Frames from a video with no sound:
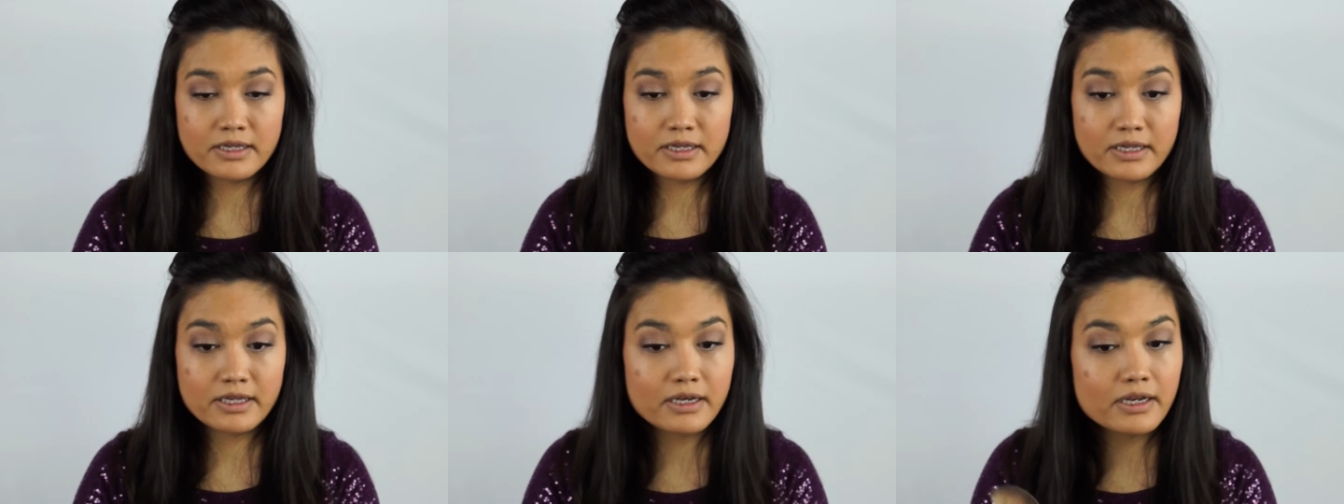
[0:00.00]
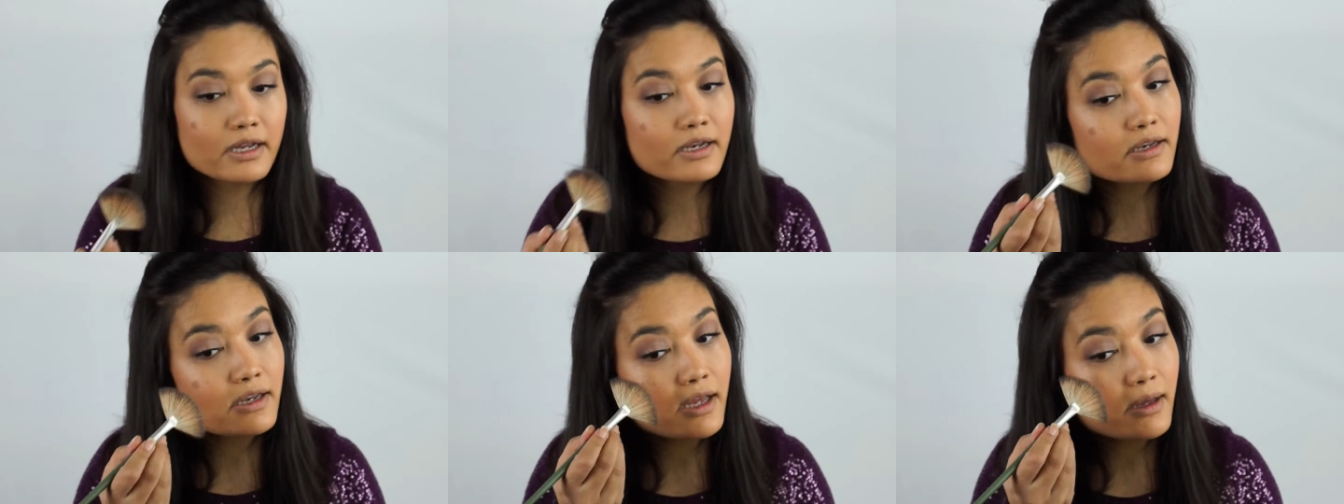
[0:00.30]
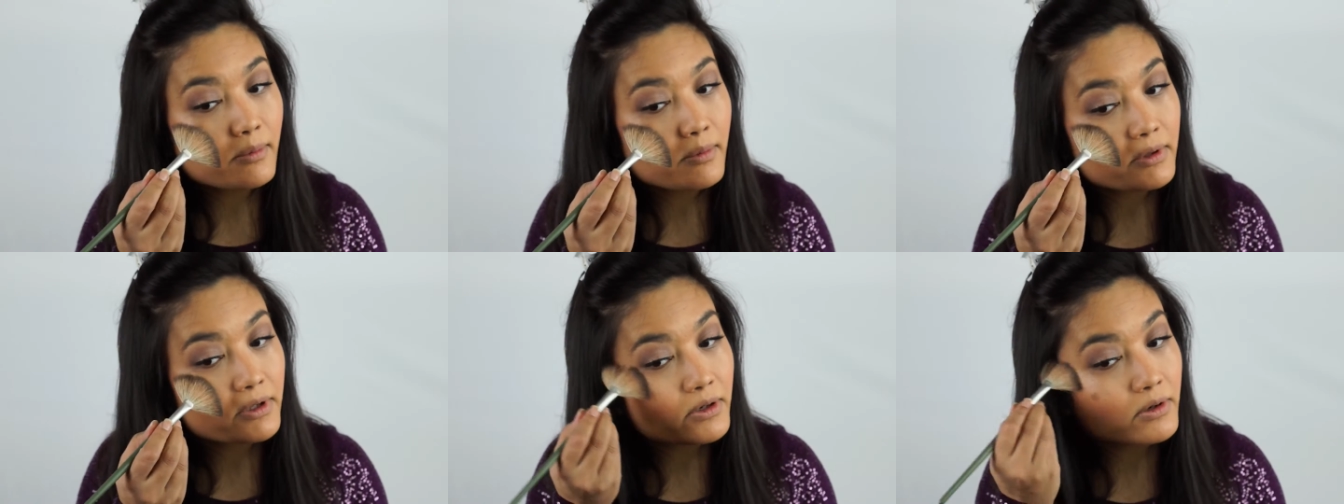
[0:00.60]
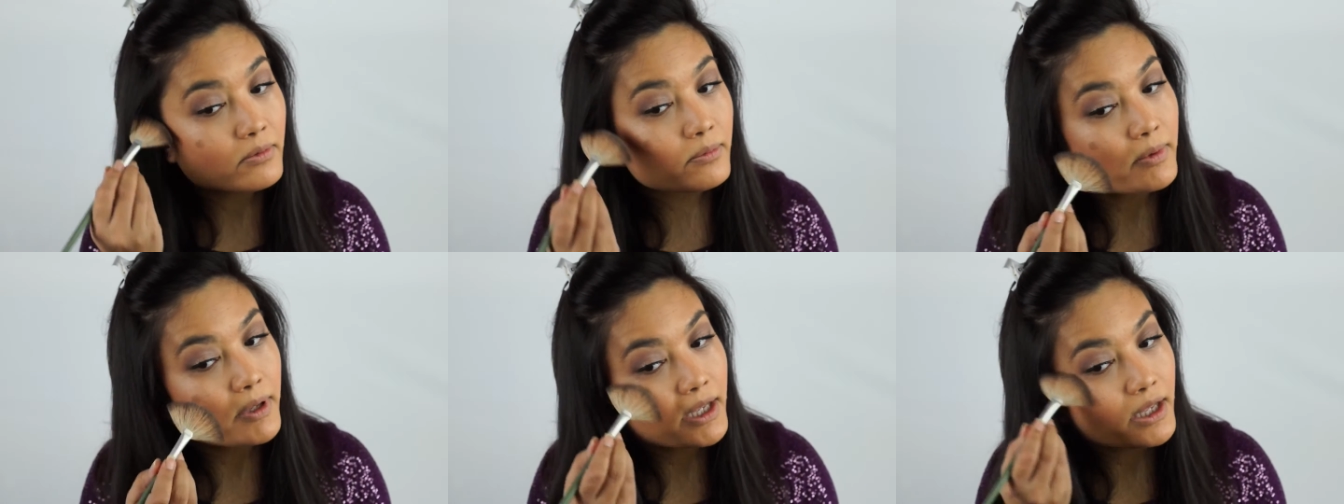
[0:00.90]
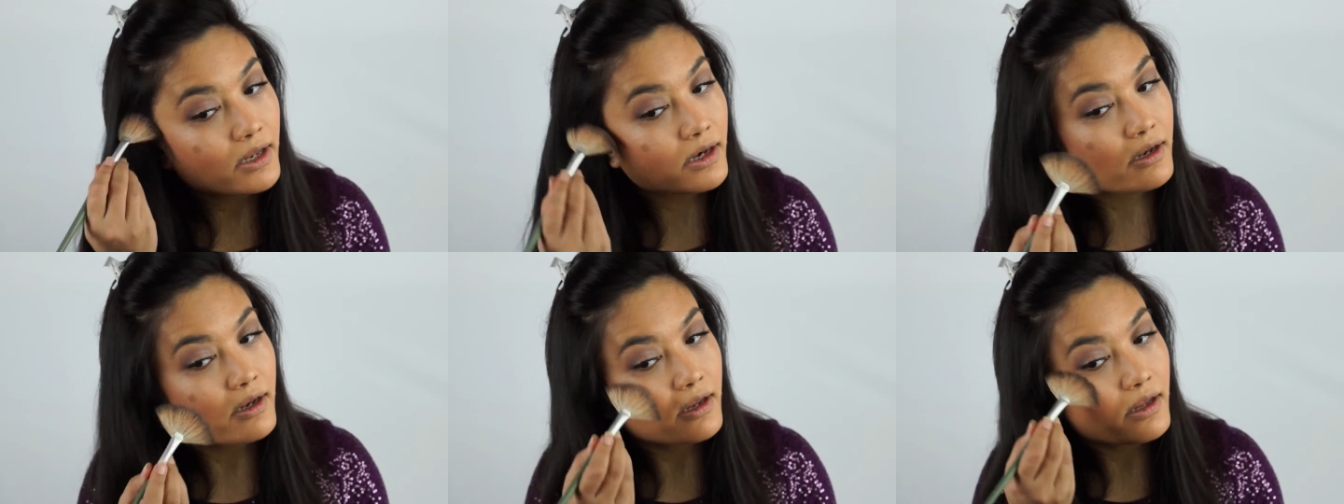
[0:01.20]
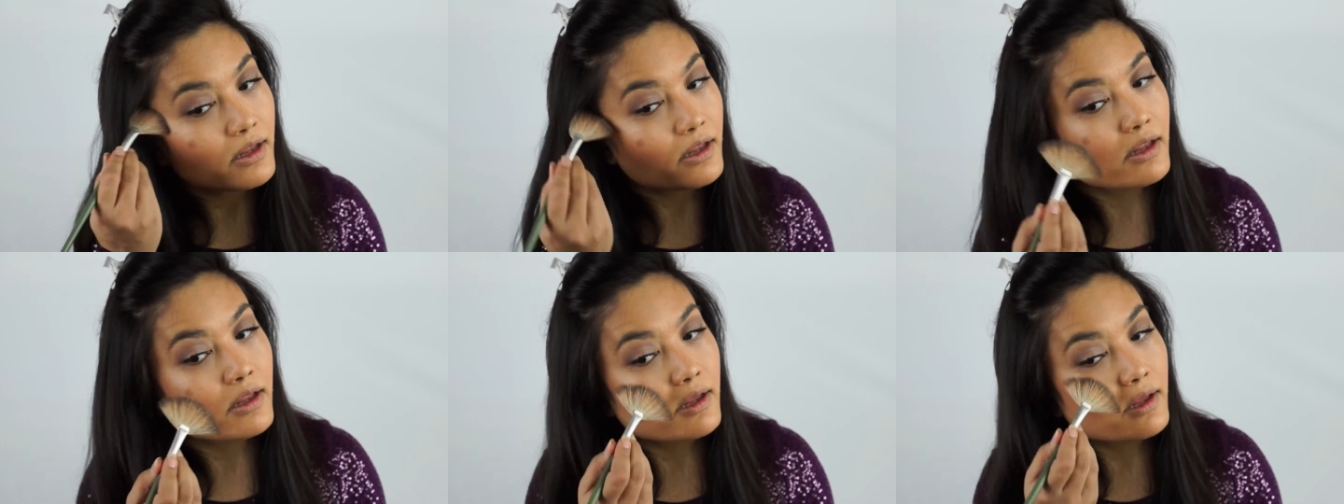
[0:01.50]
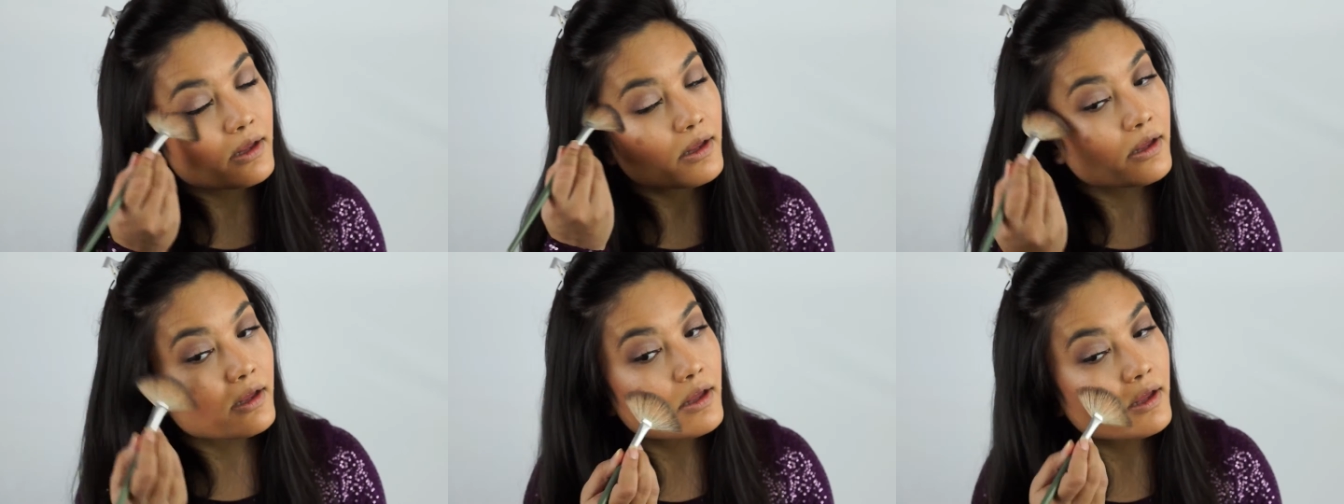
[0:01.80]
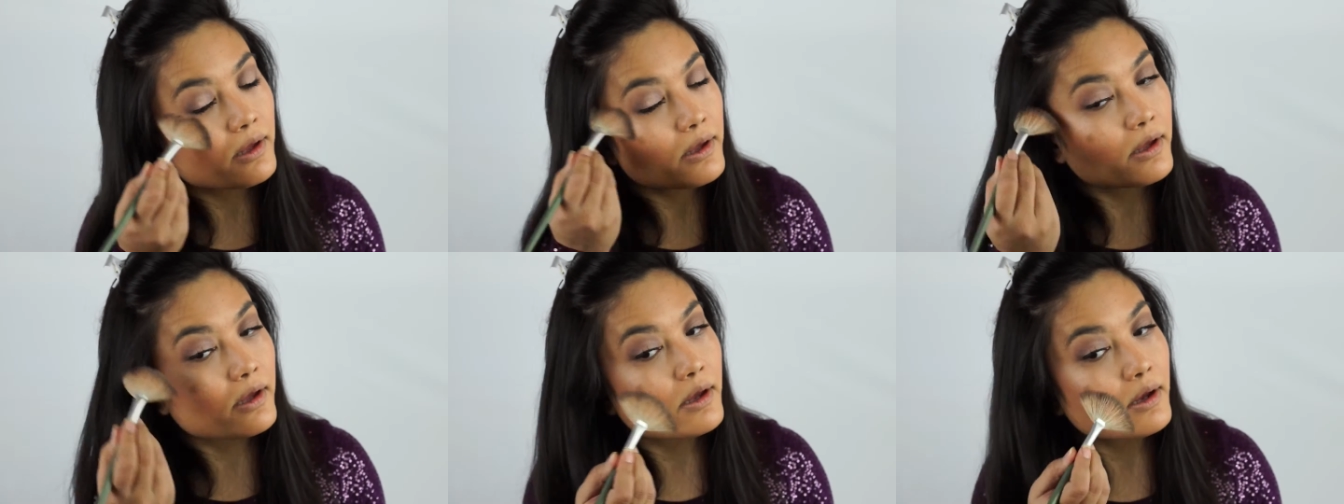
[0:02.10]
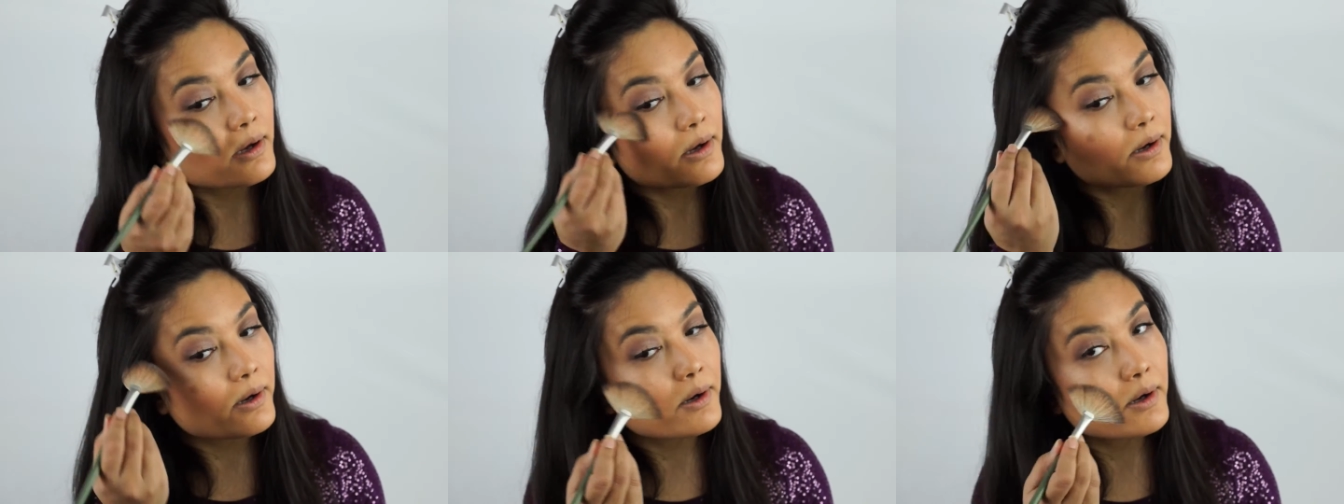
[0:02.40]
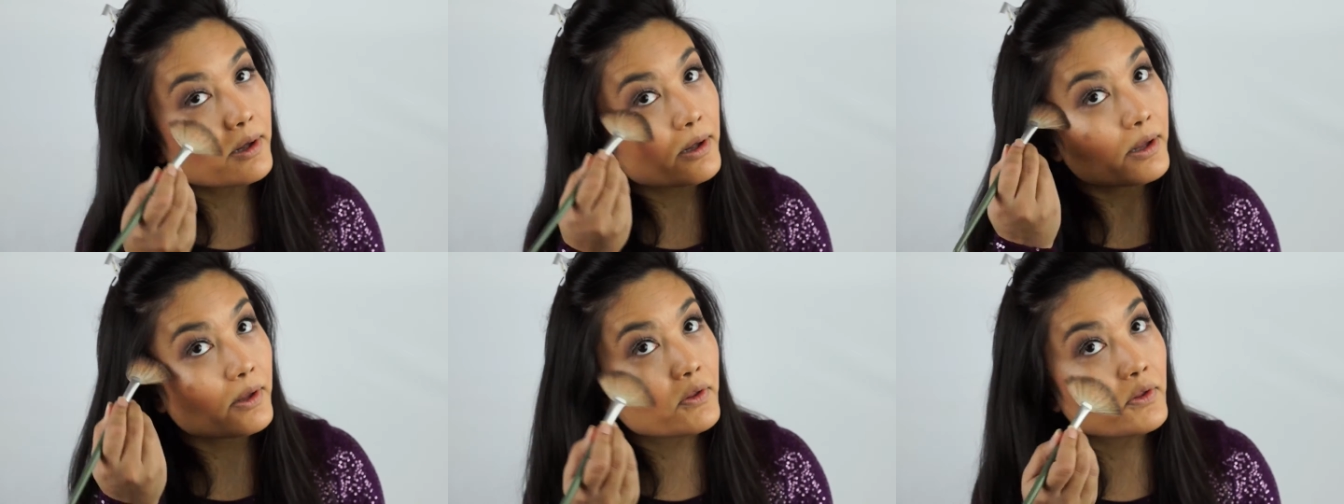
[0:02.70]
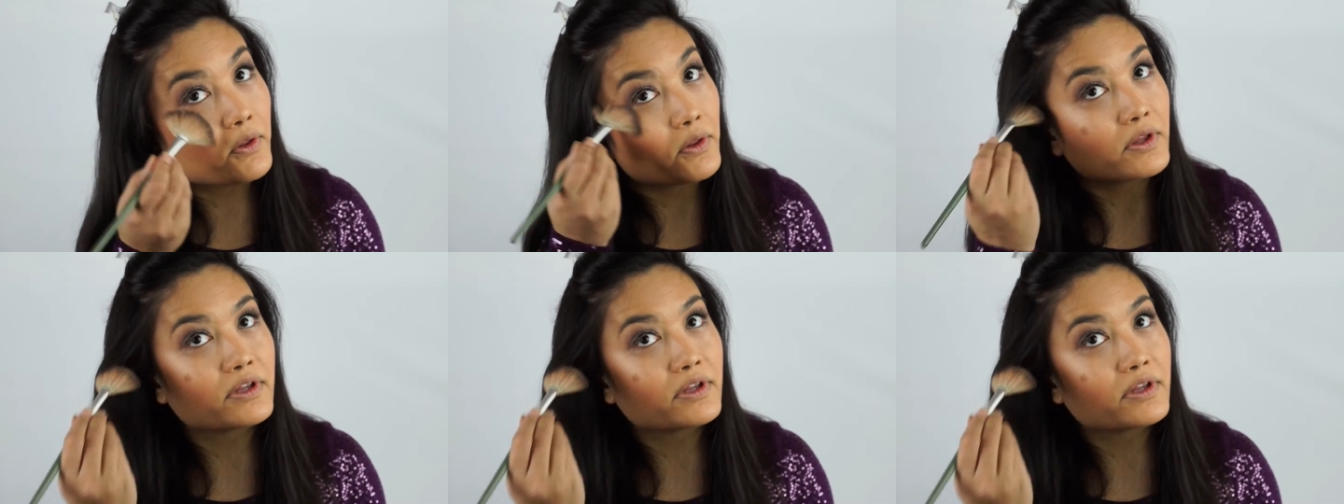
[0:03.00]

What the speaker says: And I dab a little bit on